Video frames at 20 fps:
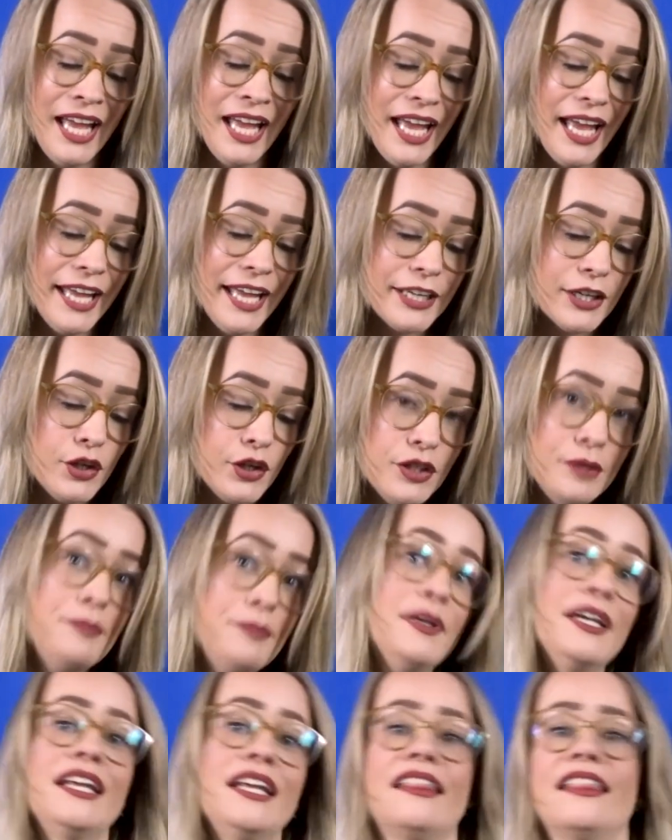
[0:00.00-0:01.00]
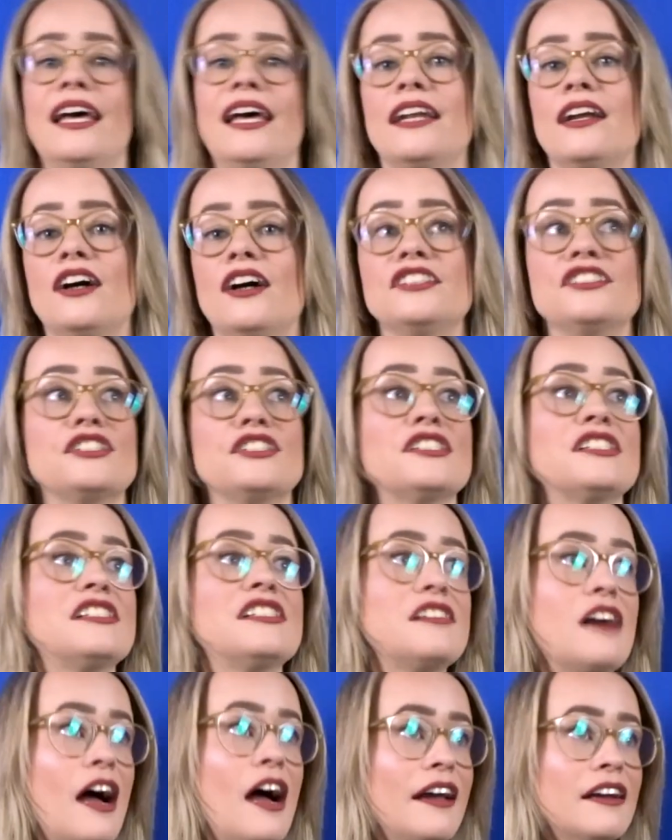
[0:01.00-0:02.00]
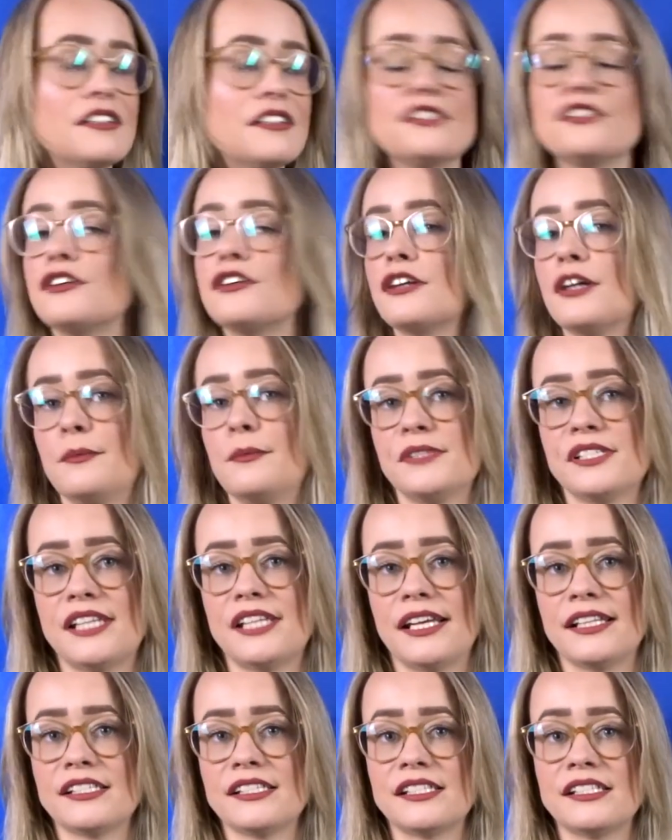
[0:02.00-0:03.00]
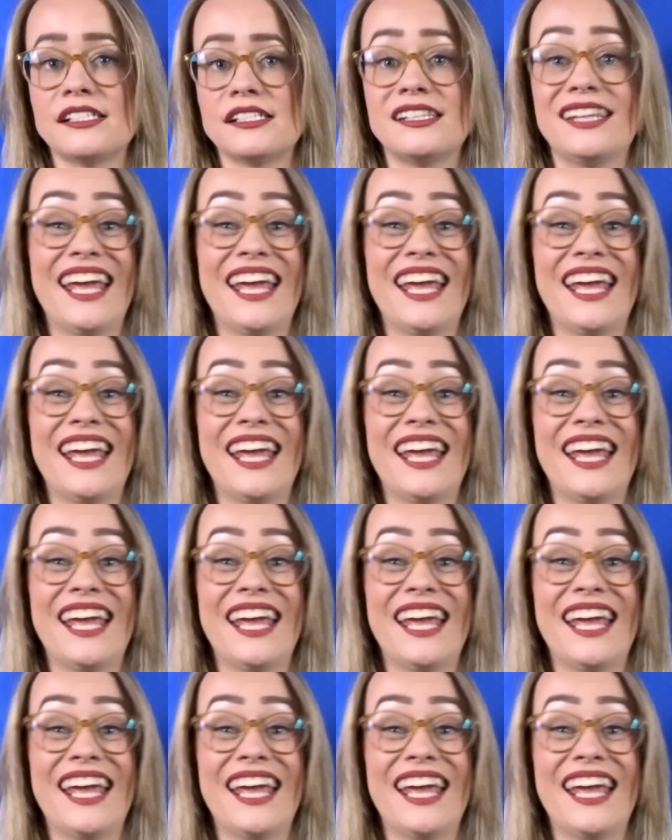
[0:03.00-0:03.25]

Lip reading: It could be that under dire circumstances